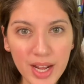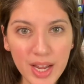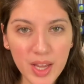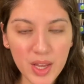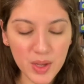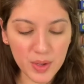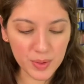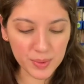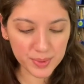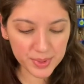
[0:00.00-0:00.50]

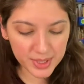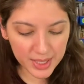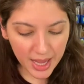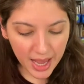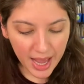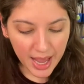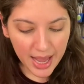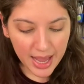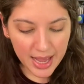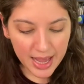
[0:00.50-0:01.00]
use
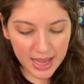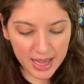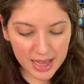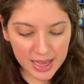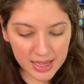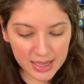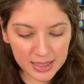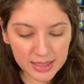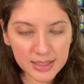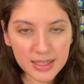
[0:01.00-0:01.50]

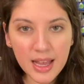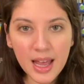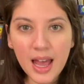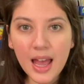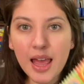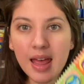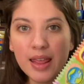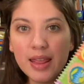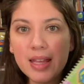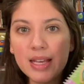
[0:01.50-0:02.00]
is
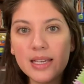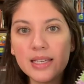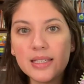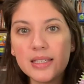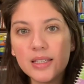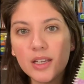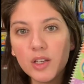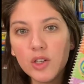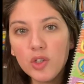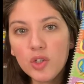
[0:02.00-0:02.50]
this
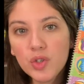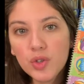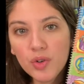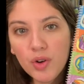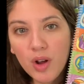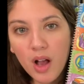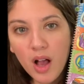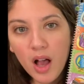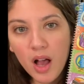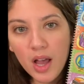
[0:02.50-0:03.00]

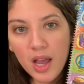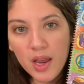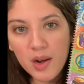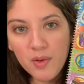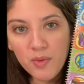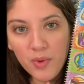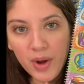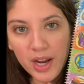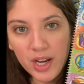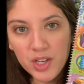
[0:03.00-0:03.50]
draw and
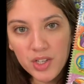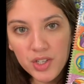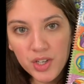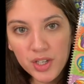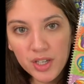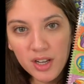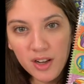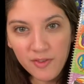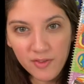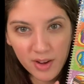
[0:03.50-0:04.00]
write
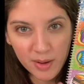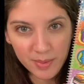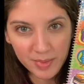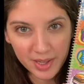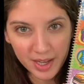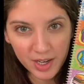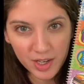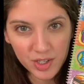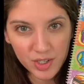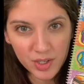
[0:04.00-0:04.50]
journal from
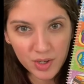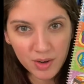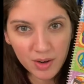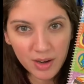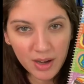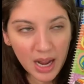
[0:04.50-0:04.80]
Lakeshore.